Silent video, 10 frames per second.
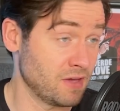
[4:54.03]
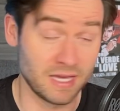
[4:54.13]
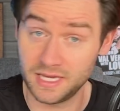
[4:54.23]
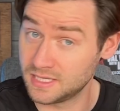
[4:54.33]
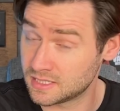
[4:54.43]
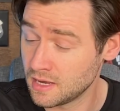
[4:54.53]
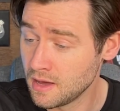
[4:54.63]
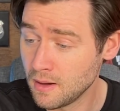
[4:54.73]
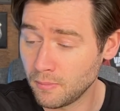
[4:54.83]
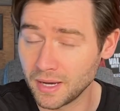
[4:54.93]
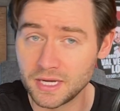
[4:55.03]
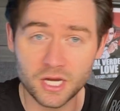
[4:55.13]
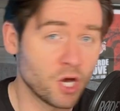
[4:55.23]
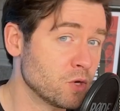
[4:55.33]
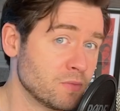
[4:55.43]
It is by
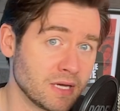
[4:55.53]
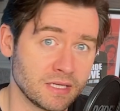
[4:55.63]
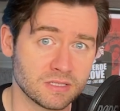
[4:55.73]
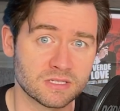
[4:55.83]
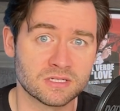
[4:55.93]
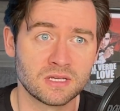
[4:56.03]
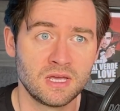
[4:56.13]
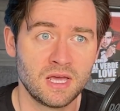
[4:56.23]
no means